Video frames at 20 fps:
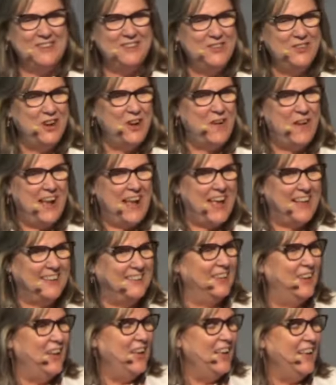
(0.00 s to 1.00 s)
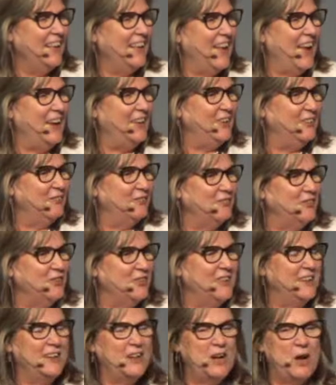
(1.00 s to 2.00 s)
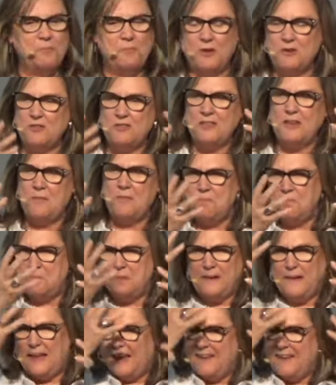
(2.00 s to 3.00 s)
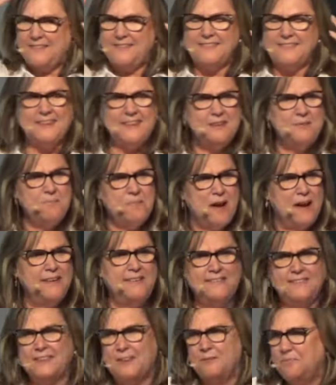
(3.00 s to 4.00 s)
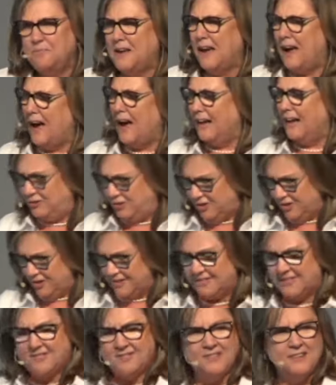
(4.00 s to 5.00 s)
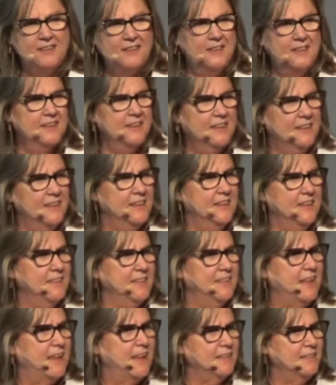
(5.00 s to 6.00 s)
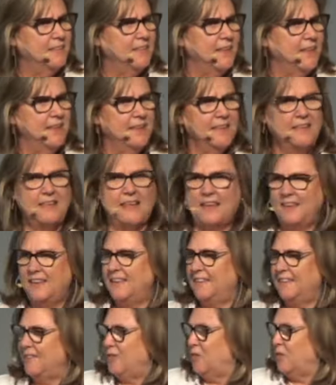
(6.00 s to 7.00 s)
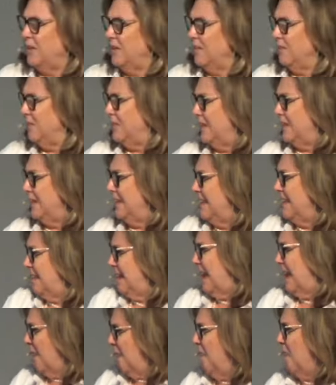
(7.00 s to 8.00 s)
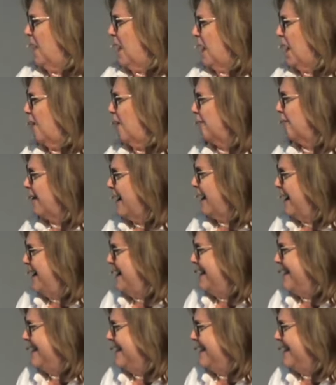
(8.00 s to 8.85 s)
You know, I had to kind of look it up. There's some place in my subconscious that it's sort of, it's in there, right?